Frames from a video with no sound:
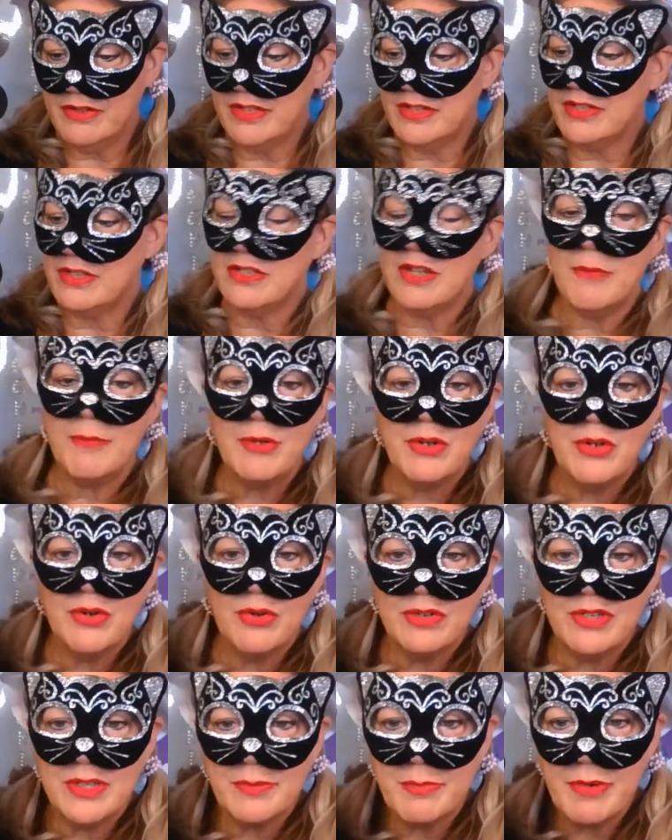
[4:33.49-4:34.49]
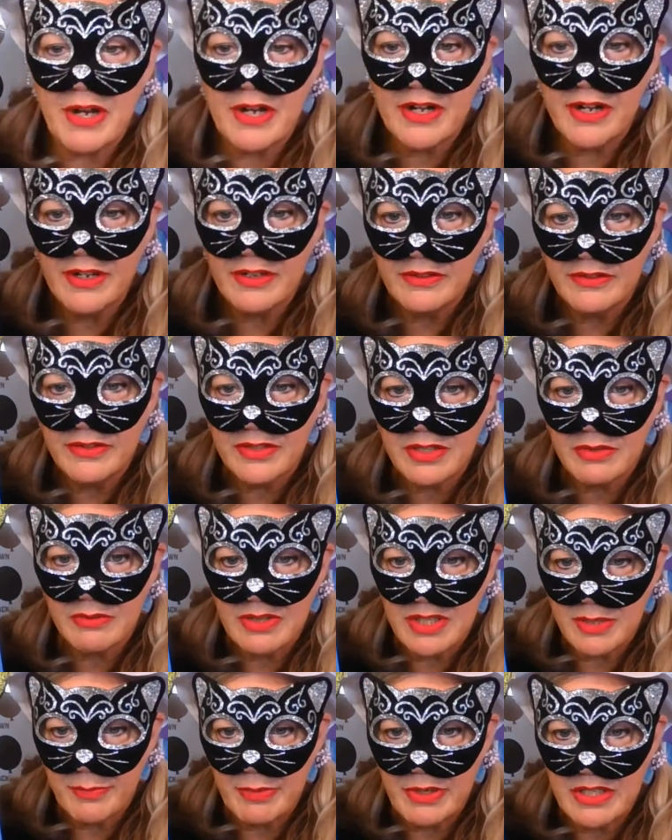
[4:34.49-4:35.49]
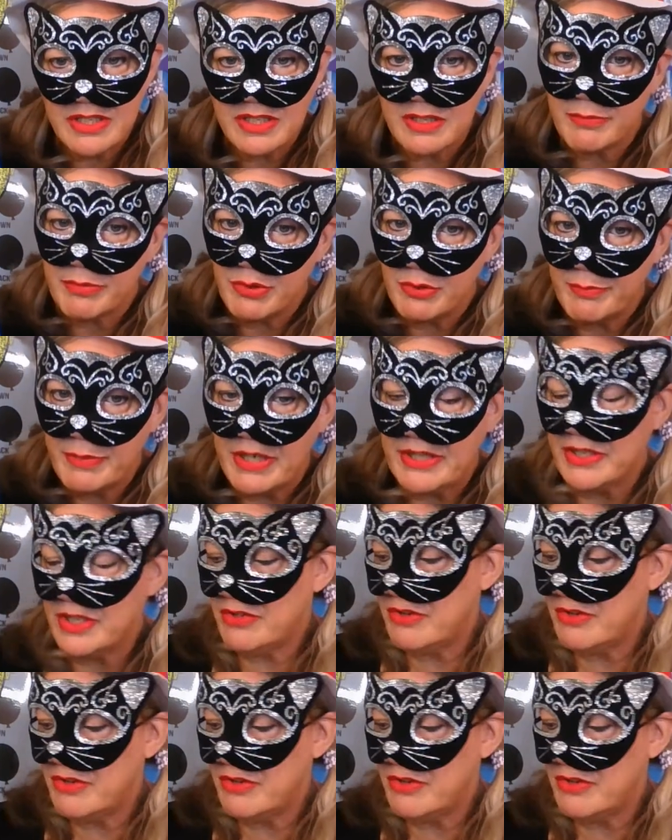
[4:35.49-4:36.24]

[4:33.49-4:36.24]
This is our manure spreader, so it spreads the poop on the